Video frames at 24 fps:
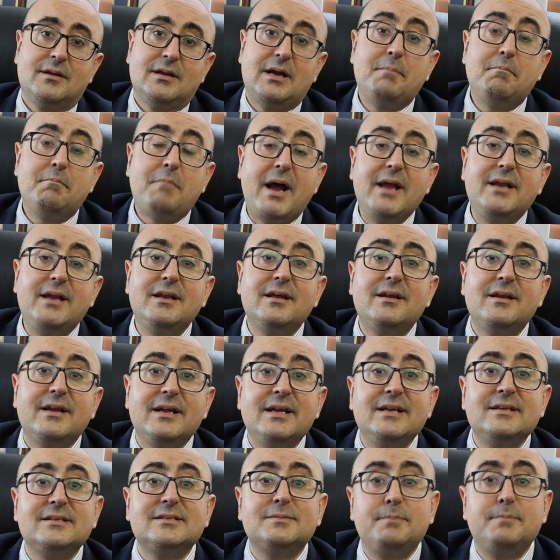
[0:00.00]
A miner
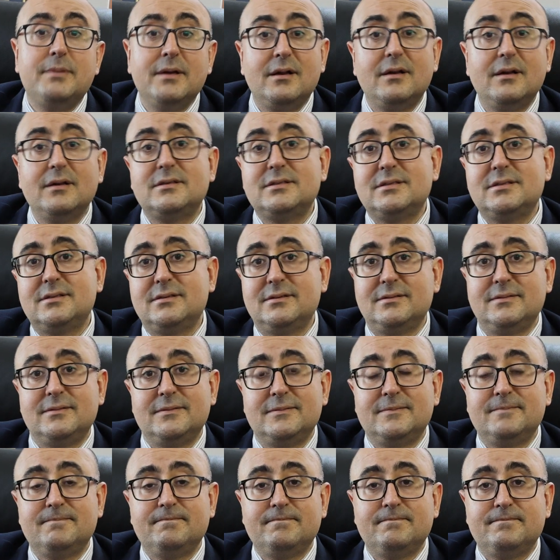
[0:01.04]
is built.
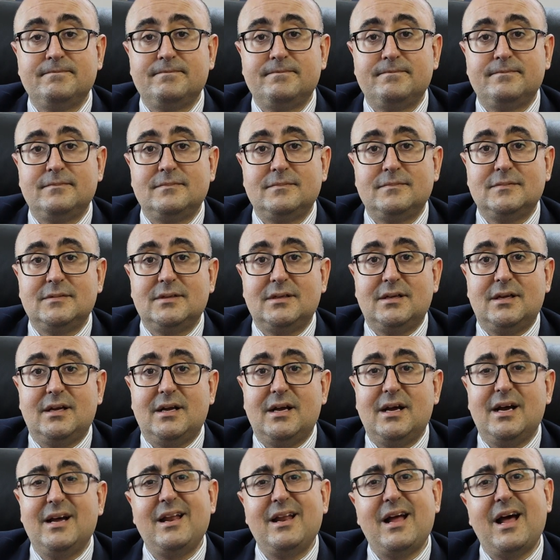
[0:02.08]

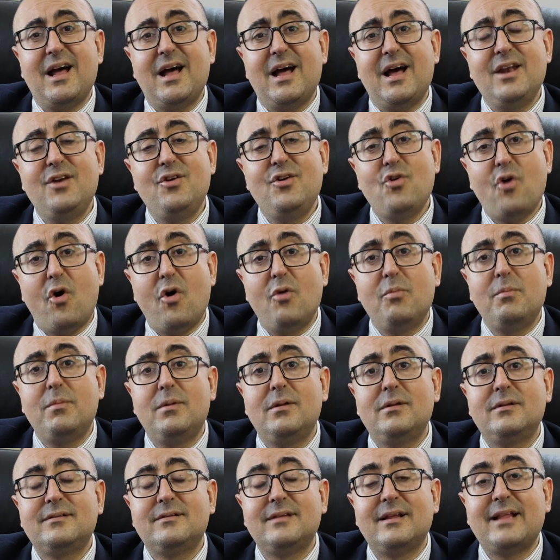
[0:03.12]
A
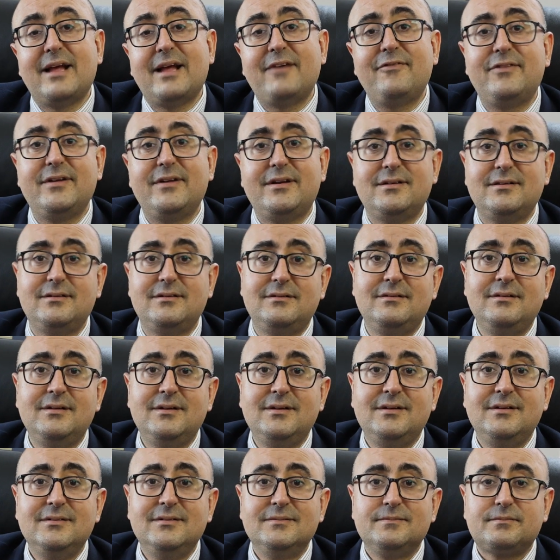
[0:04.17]
normal South African
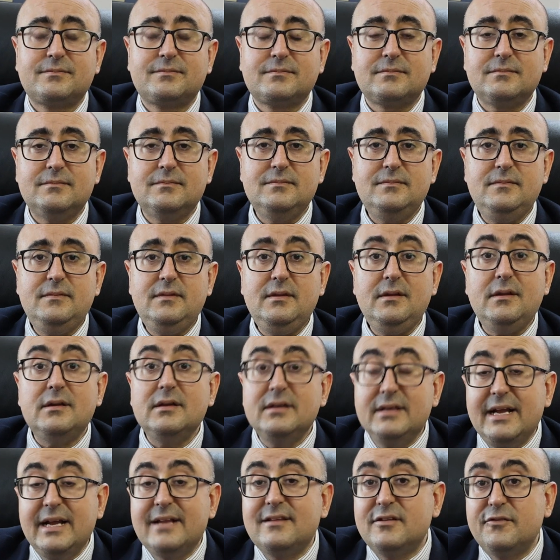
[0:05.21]

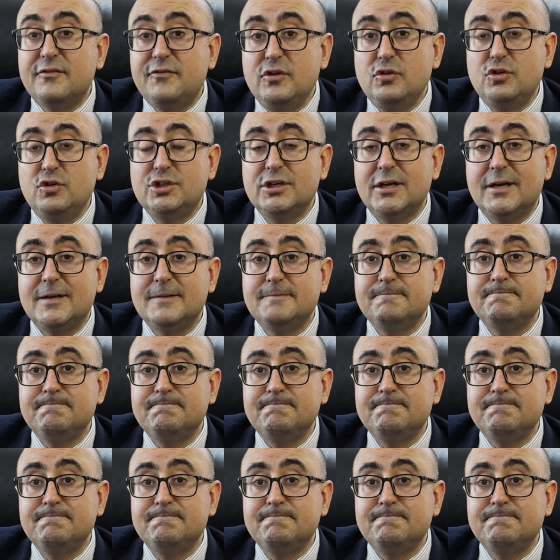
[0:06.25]
gets a future.